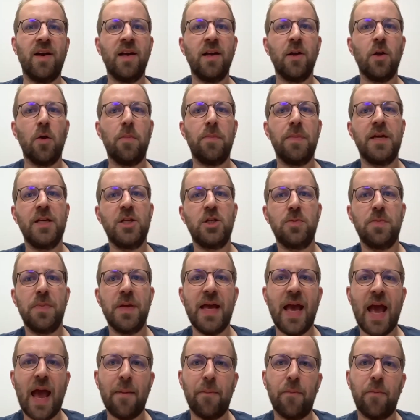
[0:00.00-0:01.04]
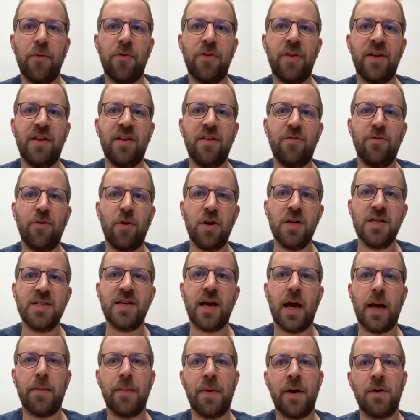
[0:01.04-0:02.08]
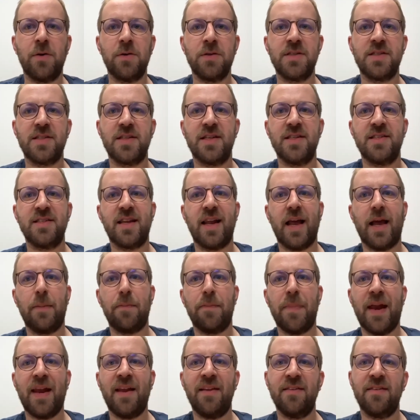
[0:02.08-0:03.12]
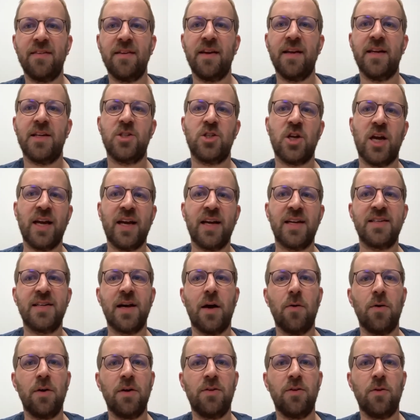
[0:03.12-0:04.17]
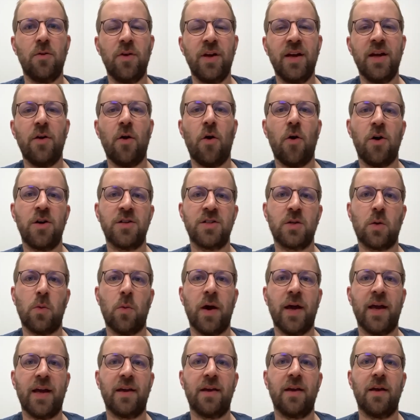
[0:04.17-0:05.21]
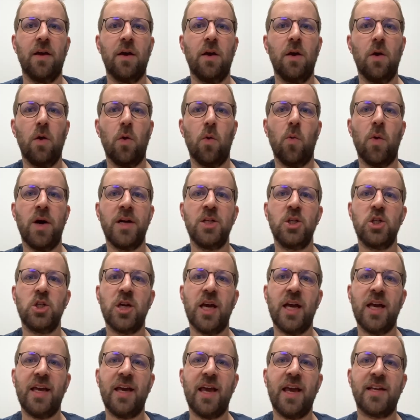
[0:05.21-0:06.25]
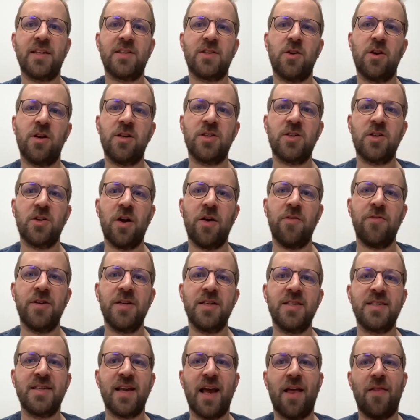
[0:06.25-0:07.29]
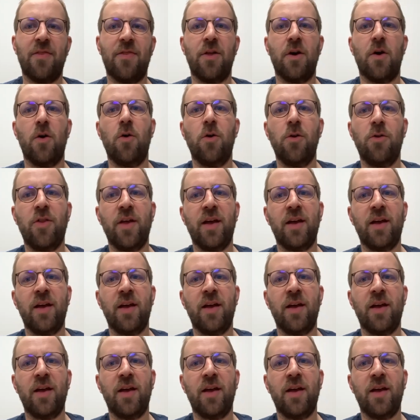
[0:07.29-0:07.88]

your PHP app with the default timeouts is like balancing a Jenga tower during an earthquake. One shaky external service and the whole thing